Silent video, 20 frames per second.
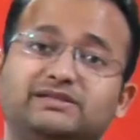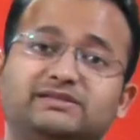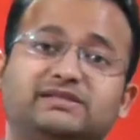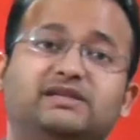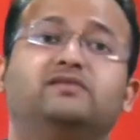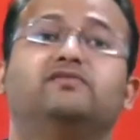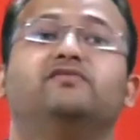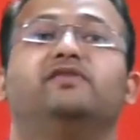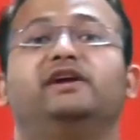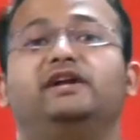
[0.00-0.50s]

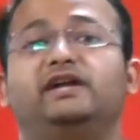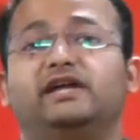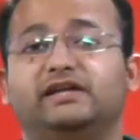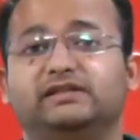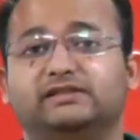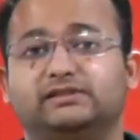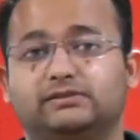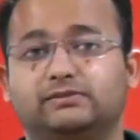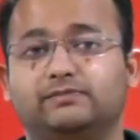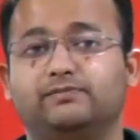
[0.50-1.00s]
percent
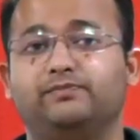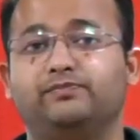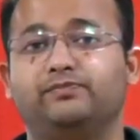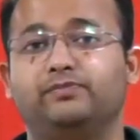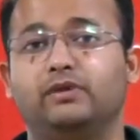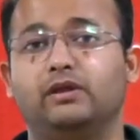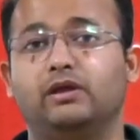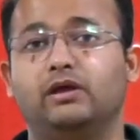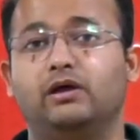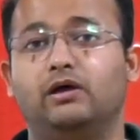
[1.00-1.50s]
weightage
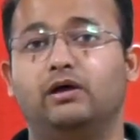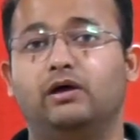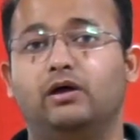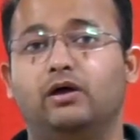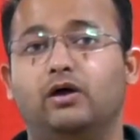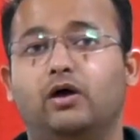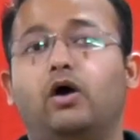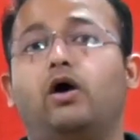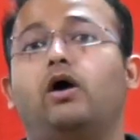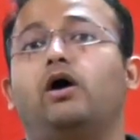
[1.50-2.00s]

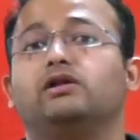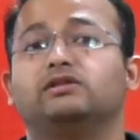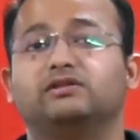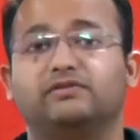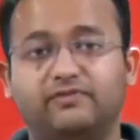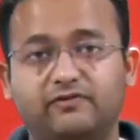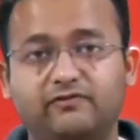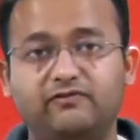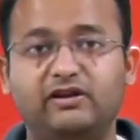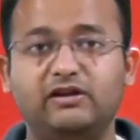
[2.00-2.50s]
or the
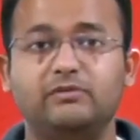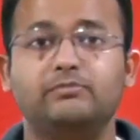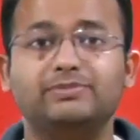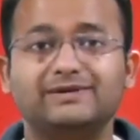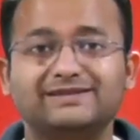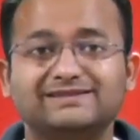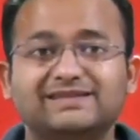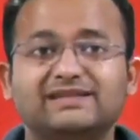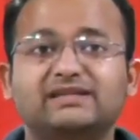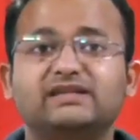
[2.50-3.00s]
15
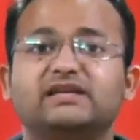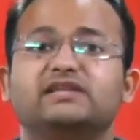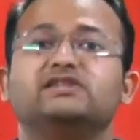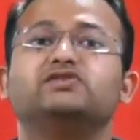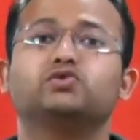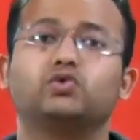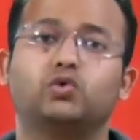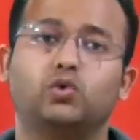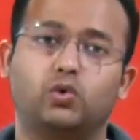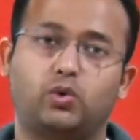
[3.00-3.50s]
percent
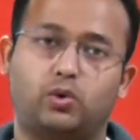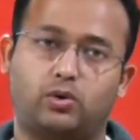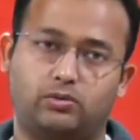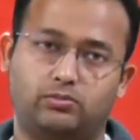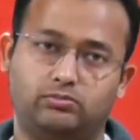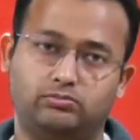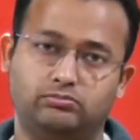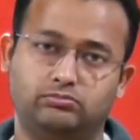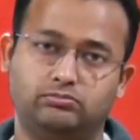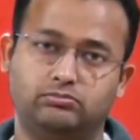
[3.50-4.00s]
score
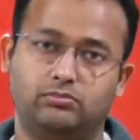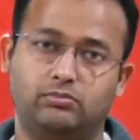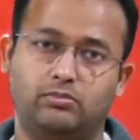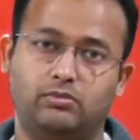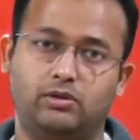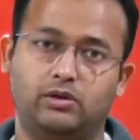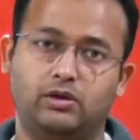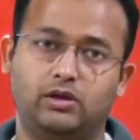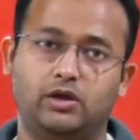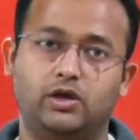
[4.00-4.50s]

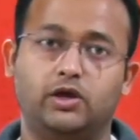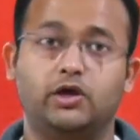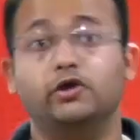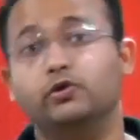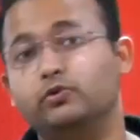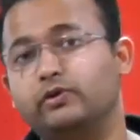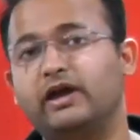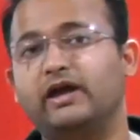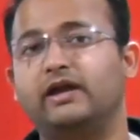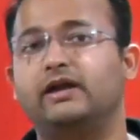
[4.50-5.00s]

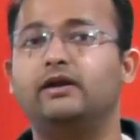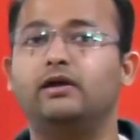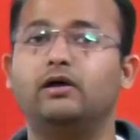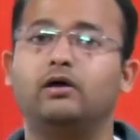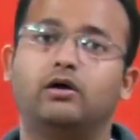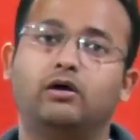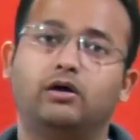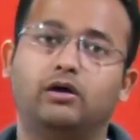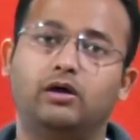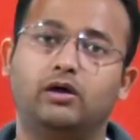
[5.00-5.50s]
you can
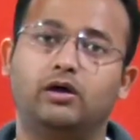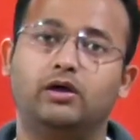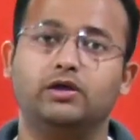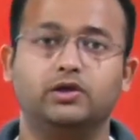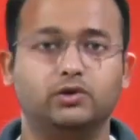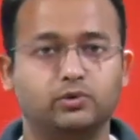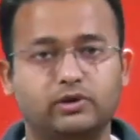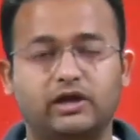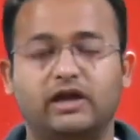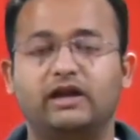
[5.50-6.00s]

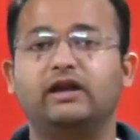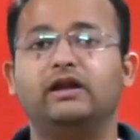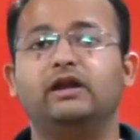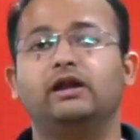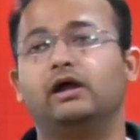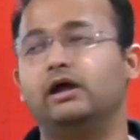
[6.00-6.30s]
you can